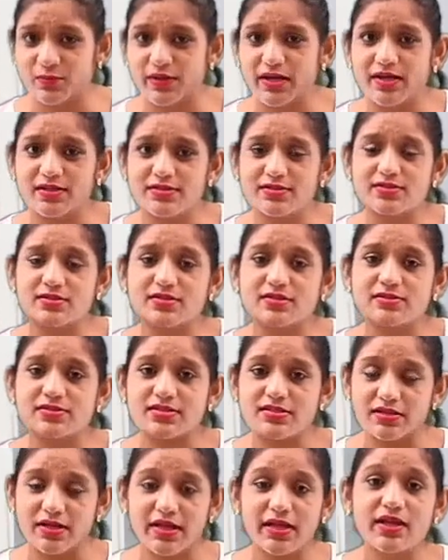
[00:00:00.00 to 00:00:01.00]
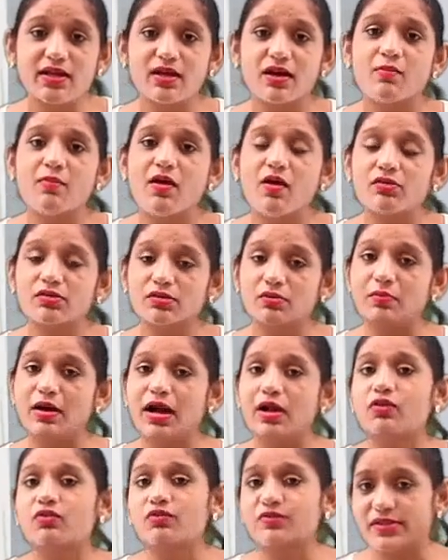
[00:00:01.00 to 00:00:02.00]
We are studying about the
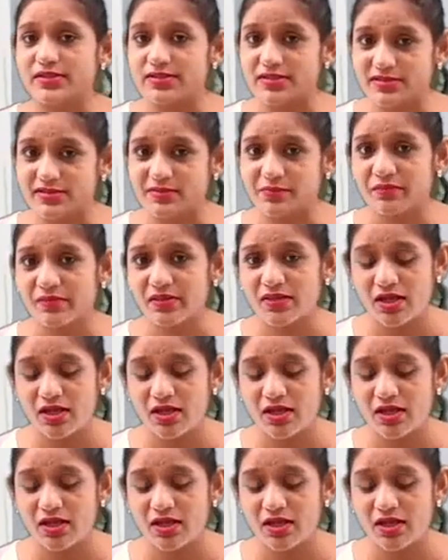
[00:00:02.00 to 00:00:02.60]
biophysics.